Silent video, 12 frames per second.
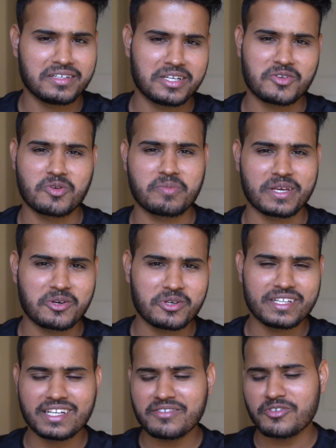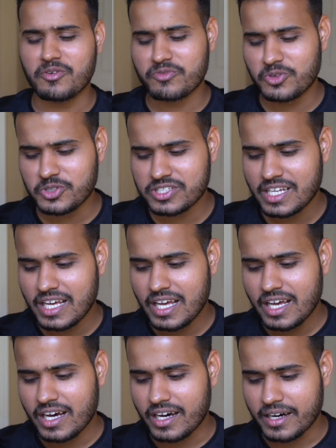It would be good enough, of course.
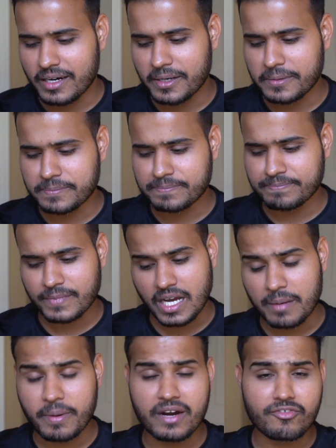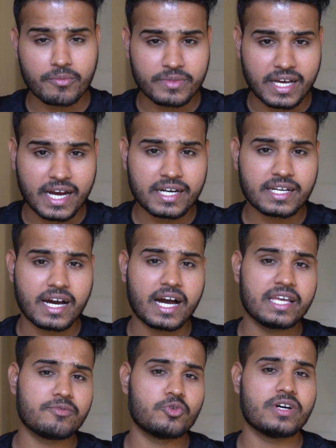Apart from that,
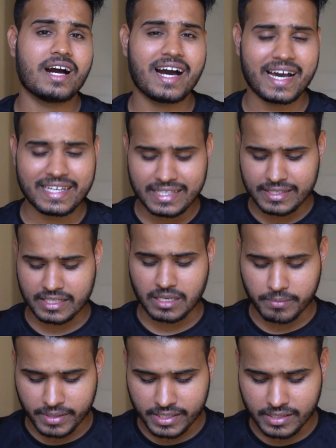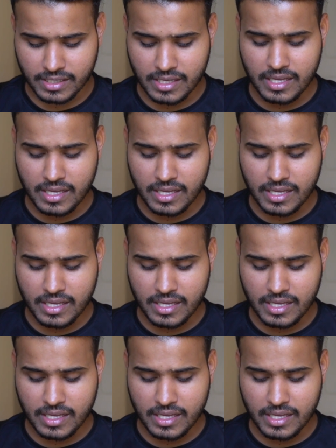I would highly recommend